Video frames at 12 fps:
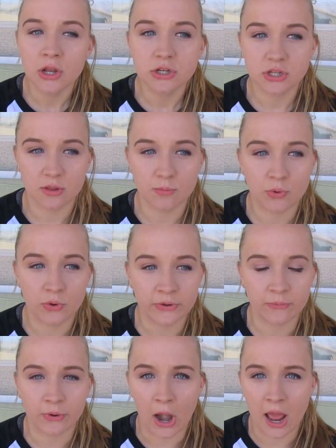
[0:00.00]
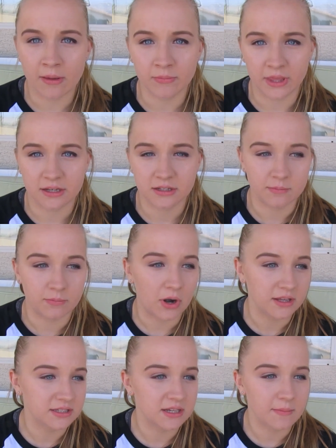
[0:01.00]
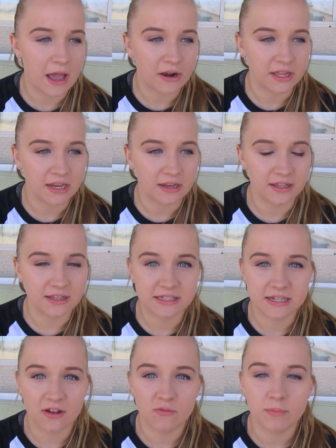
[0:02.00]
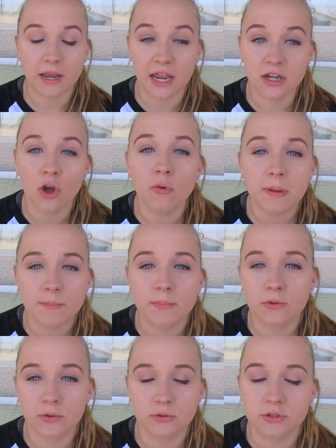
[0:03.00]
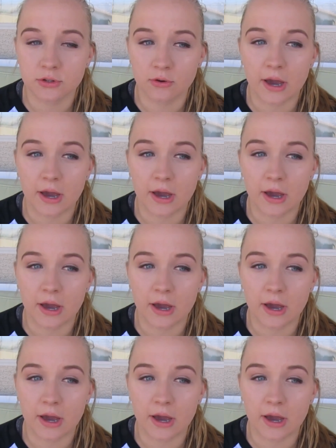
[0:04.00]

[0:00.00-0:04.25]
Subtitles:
to the point where I'm depressed about it and stuff, but I know people who do.